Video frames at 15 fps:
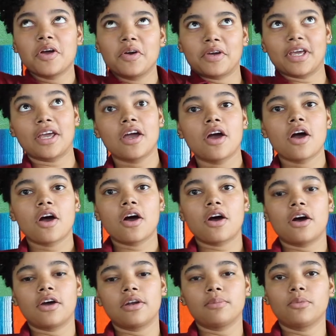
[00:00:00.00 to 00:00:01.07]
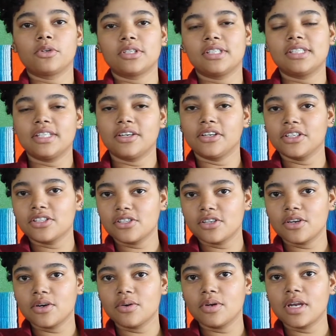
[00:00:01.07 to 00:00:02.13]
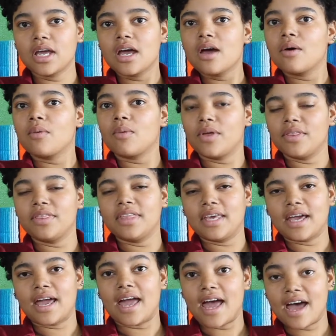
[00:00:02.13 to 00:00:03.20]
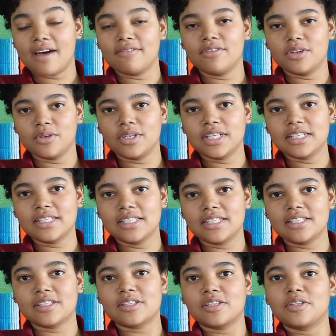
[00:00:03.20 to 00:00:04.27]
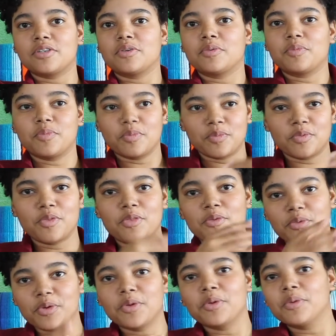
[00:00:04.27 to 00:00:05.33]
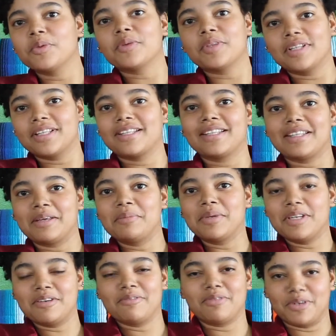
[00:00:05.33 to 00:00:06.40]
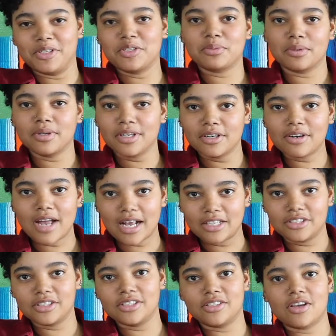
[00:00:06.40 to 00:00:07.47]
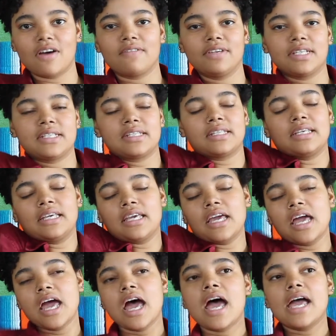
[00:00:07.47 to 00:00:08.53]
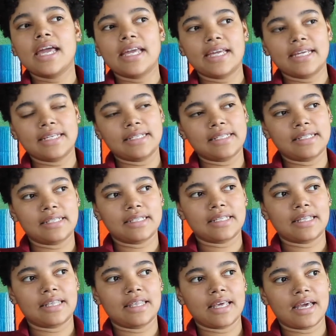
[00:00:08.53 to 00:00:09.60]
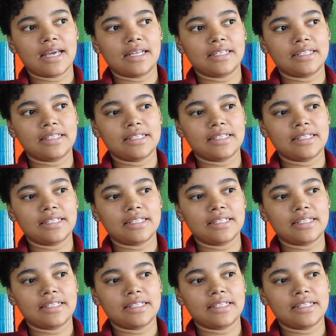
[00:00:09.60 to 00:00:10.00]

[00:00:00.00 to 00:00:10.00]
Okay, on a more serious note, one thing I have noticed through limited virtual interactions, obviously, is that